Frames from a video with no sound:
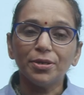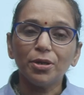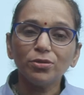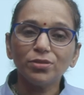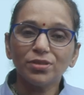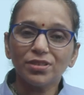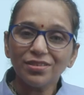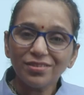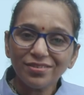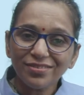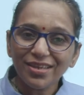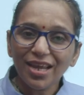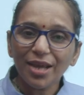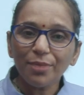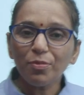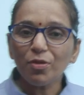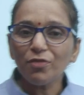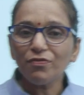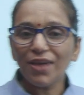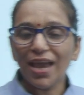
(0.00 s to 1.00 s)
Now, this
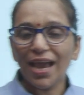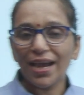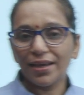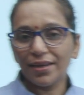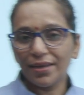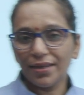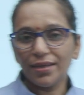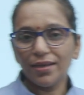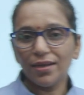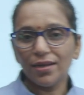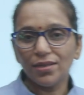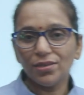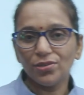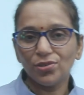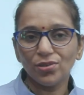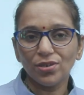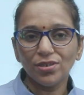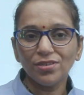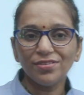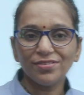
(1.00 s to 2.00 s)
type of
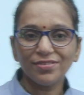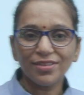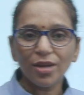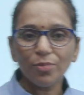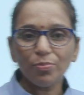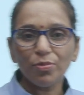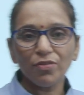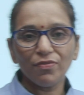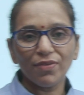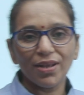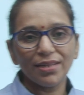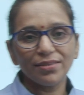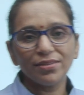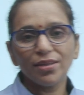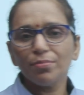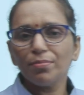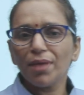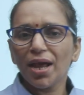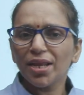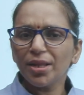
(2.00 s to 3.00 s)
agriculture still prevails
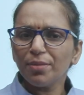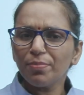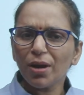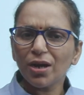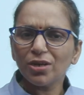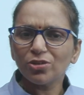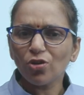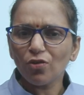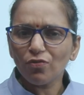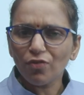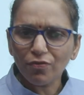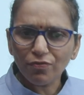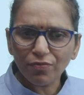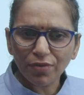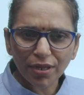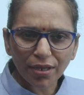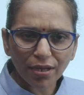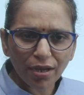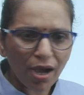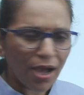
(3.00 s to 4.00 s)
in many parts of
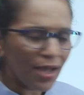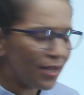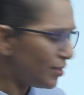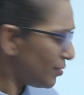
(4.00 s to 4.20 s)
Africa,